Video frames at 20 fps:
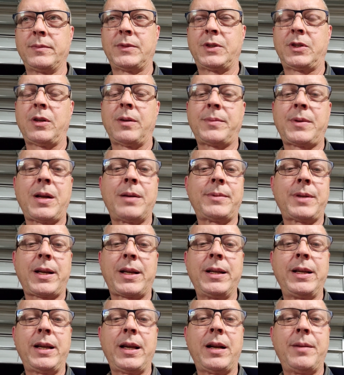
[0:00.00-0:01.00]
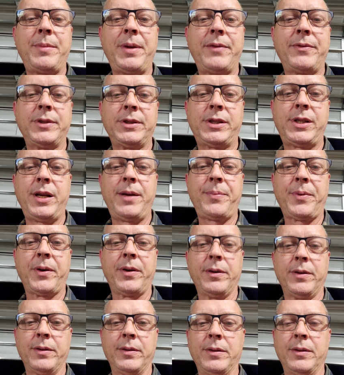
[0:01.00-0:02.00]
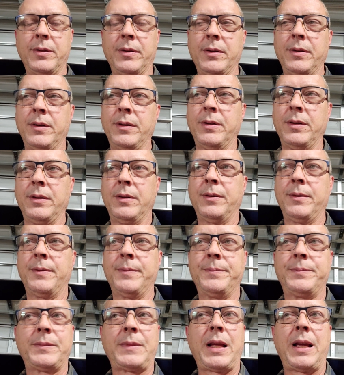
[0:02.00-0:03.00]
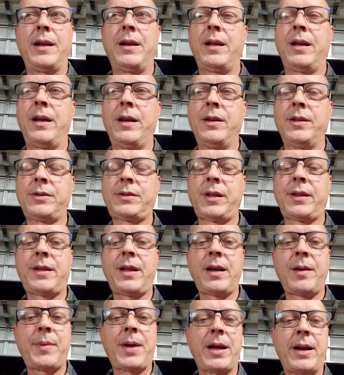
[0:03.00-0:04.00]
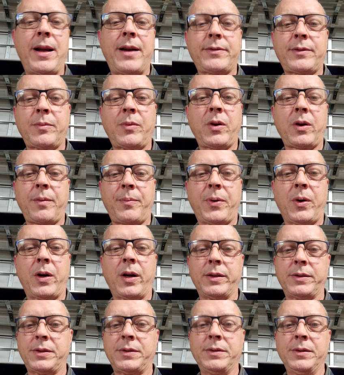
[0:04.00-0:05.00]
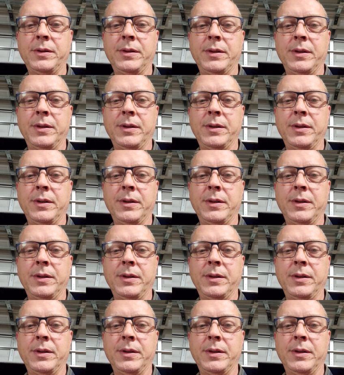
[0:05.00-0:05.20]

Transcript: Sometimes I can get them even cheaper. And here's the thing about aftermarket parts.